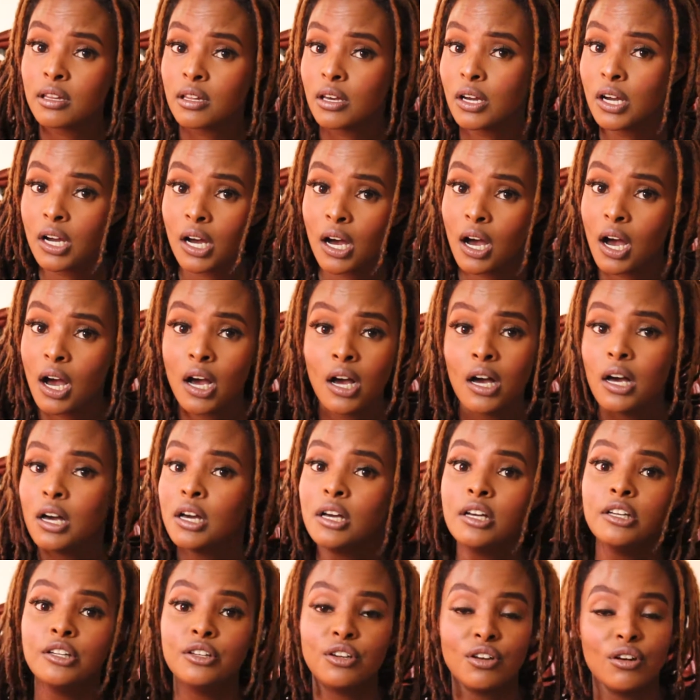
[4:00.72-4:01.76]
the car?
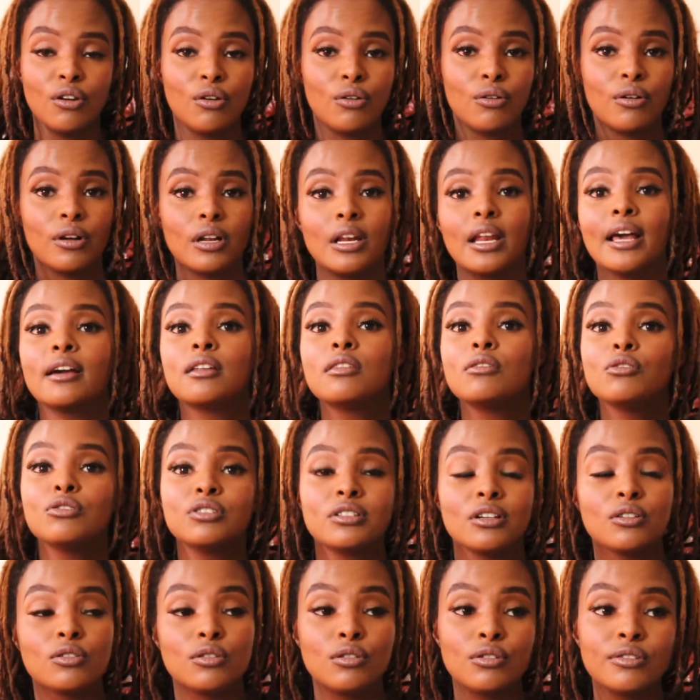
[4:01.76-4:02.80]
Like
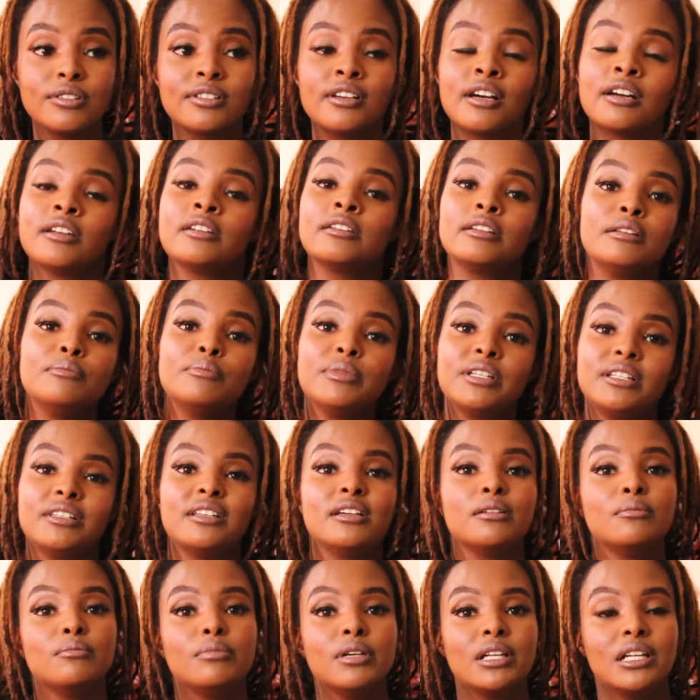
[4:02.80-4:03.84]
those are
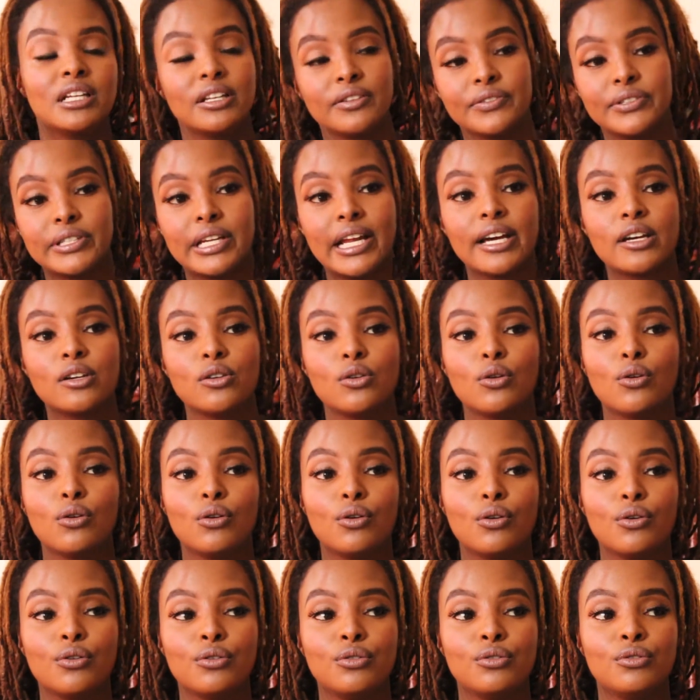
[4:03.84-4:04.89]
limiting beliefs. Like you're
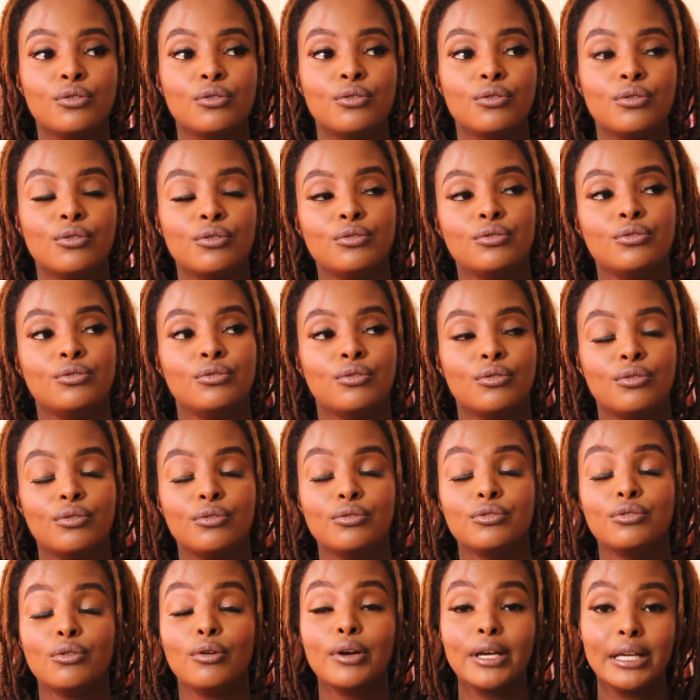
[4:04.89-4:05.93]

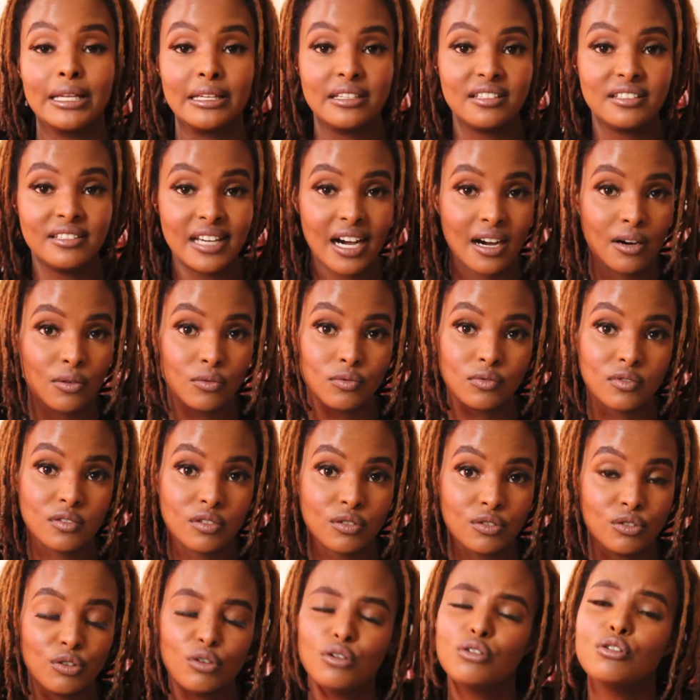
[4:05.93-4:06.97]
in doubt,
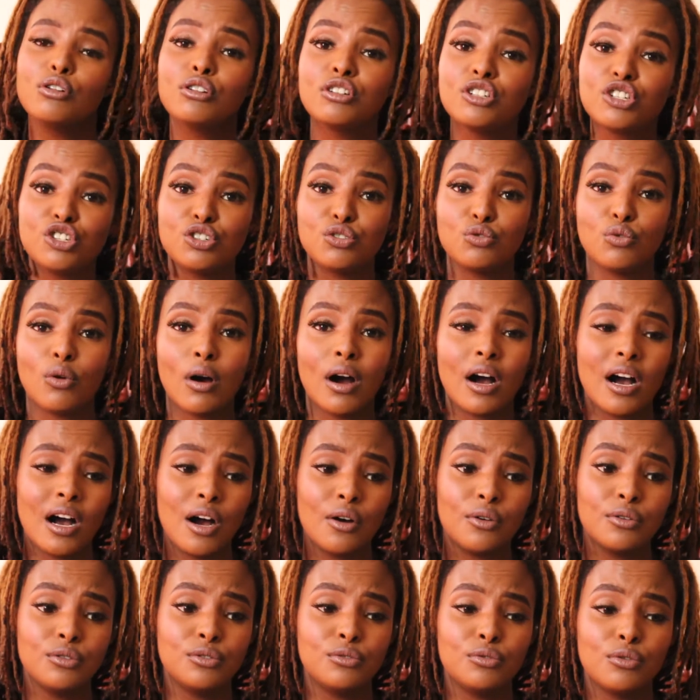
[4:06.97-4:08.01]
you're not sure how
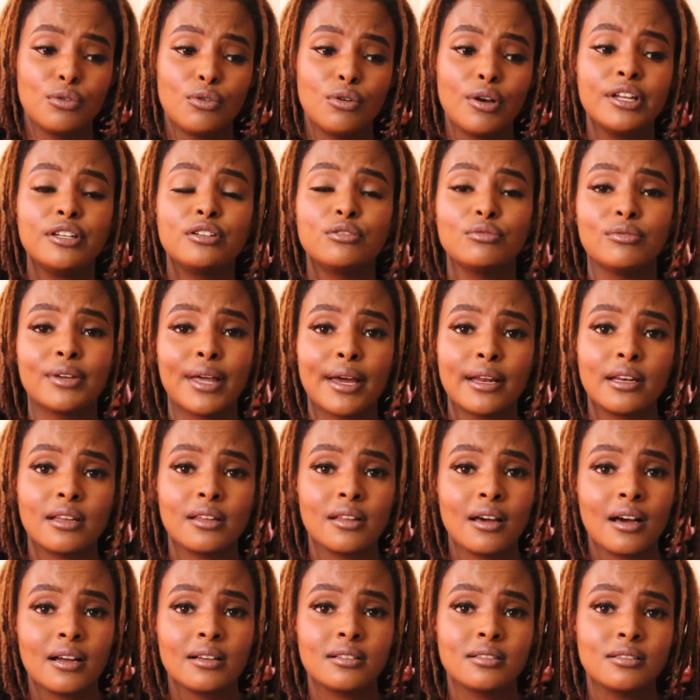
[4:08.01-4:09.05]
you're going to get
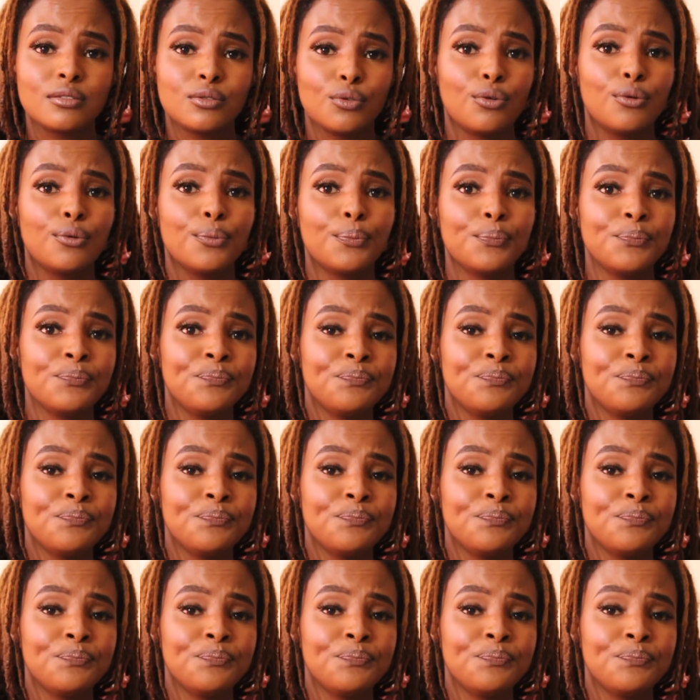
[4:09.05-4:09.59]
that. So